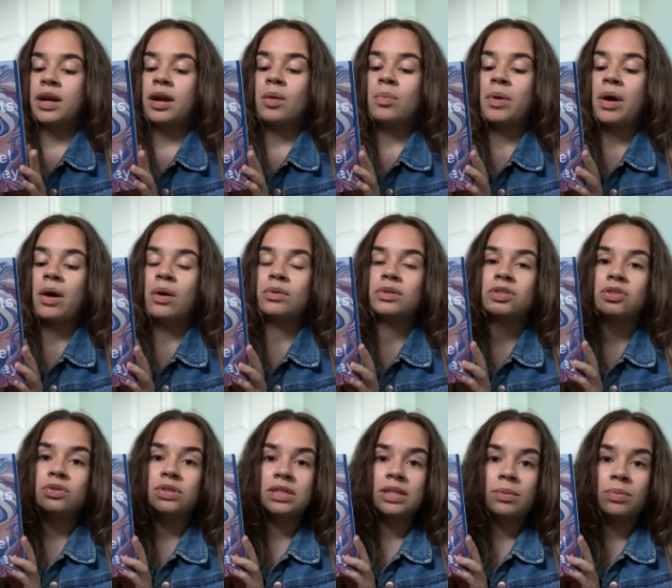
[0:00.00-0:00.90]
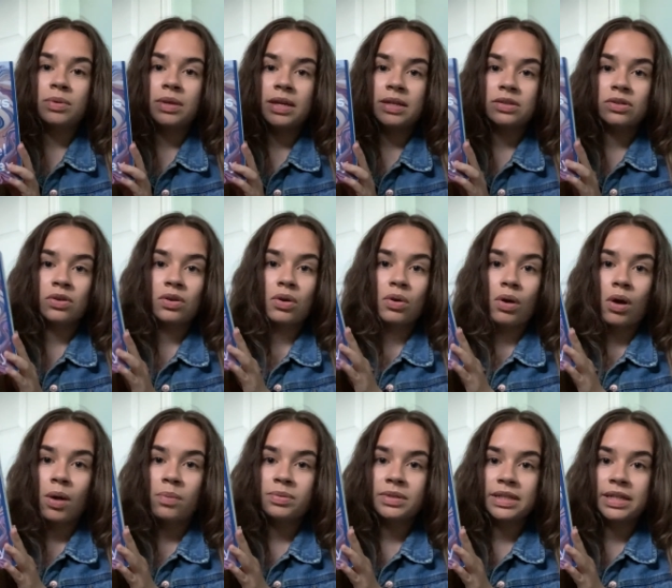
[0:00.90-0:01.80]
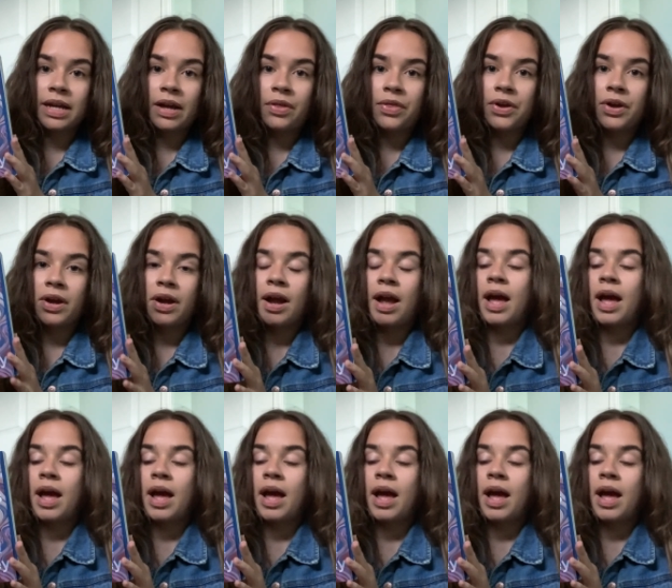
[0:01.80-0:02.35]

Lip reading: about two siblings who grew up together